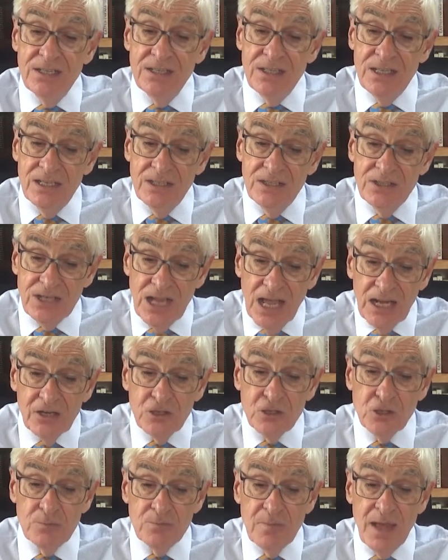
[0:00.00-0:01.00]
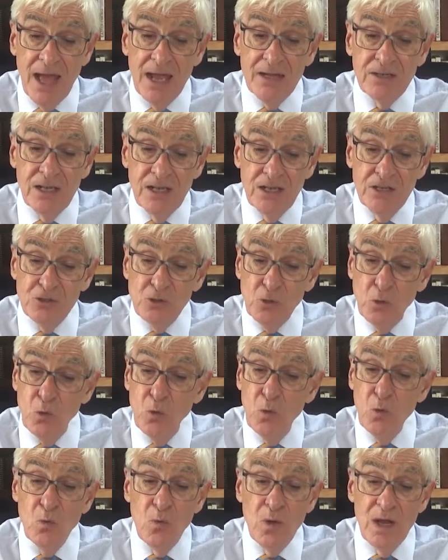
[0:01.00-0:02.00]
"The intelligent man is
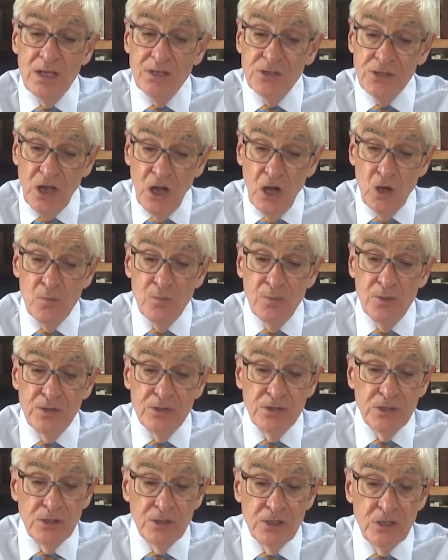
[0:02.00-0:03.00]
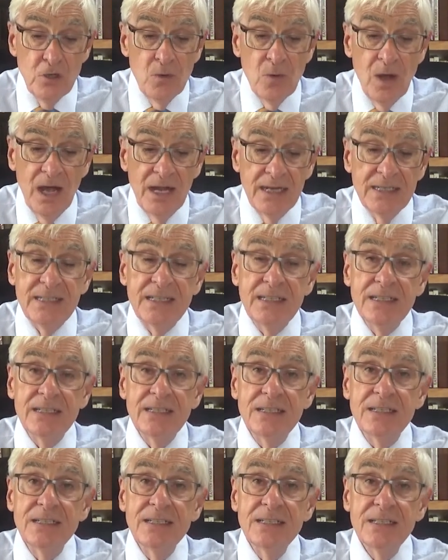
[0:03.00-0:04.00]
always open to new
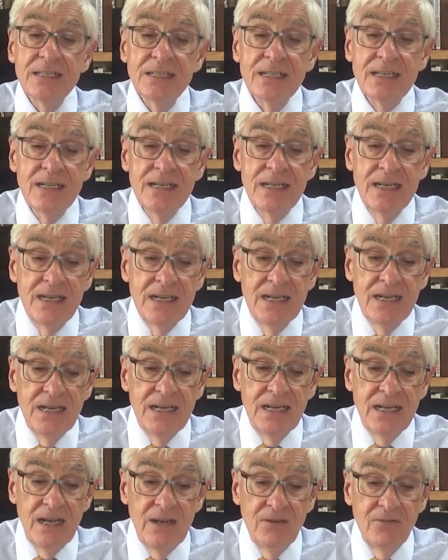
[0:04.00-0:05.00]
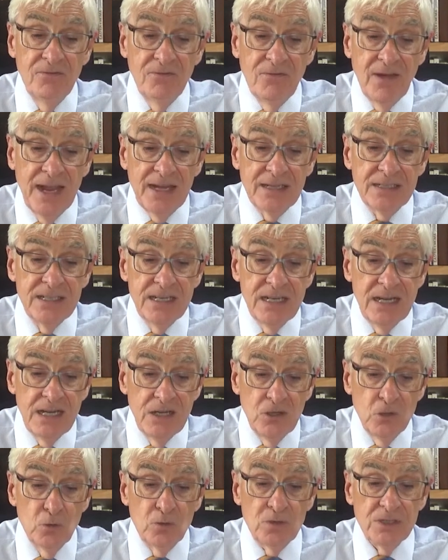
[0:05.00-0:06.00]
ideas. In fact,
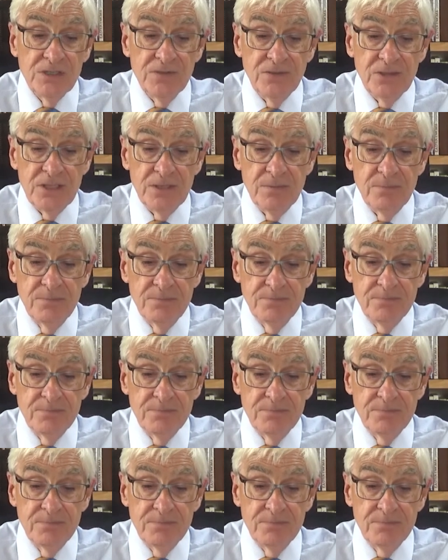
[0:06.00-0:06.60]
he looks for them."